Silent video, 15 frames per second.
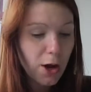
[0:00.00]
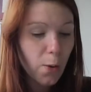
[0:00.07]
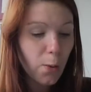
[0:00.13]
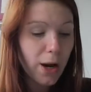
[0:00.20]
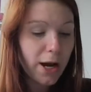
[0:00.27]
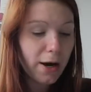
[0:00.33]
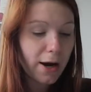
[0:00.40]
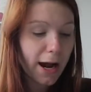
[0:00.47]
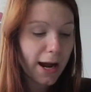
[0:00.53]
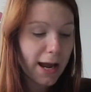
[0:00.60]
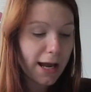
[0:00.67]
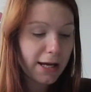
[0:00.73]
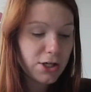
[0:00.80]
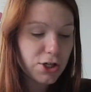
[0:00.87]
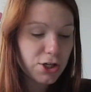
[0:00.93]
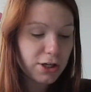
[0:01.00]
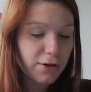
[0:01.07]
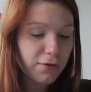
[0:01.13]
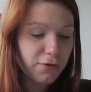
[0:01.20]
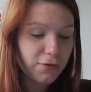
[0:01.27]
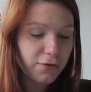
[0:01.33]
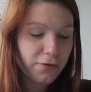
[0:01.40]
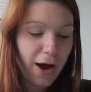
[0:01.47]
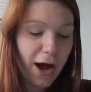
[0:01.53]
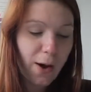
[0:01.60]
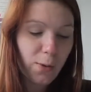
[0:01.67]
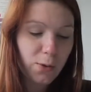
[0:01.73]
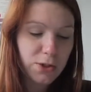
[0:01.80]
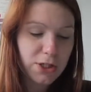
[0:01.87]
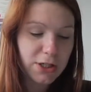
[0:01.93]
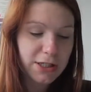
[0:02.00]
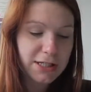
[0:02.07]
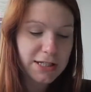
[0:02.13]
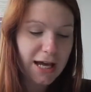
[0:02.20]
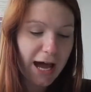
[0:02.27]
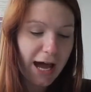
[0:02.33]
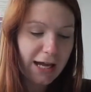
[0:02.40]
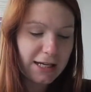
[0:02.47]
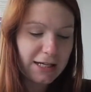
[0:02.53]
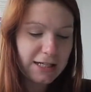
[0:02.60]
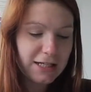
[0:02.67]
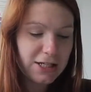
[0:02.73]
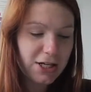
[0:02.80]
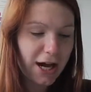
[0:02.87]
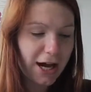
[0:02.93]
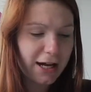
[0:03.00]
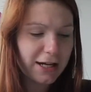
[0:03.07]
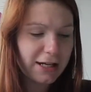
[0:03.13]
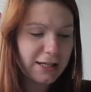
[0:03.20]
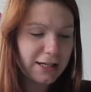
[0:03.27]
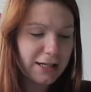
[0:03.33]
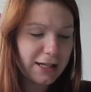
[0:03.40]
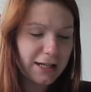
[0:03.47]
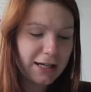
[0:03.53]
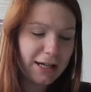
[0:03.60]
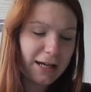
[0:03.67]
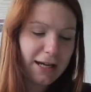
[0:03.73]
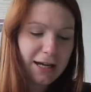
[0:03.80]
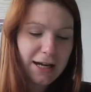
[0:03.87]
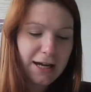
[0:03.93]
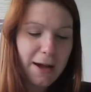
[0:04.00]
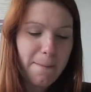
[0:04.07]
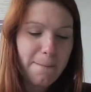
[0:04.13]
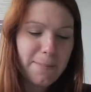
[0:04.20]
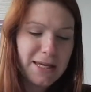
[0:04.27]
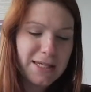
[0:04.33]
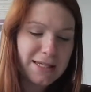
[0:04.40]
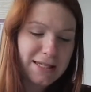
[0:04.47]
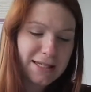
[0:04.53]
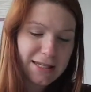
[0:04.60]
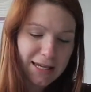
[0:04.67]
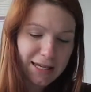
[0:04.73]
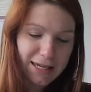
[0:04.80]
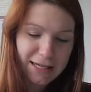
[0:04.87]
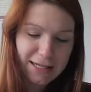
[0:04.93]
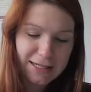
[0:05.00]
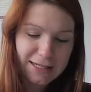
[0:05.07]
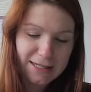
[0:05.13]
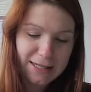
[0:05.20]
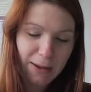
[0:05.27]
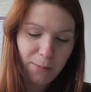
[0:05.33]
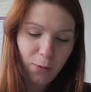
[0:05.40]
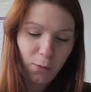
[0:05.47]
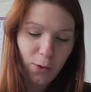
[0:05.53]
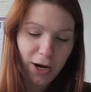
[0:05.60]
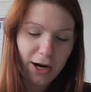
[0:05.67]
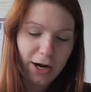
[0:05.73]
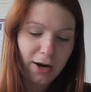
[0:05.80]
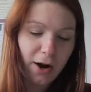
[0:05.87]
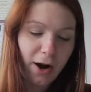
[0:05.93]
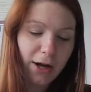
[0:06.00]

where I actually found a tiny mistake somewhere.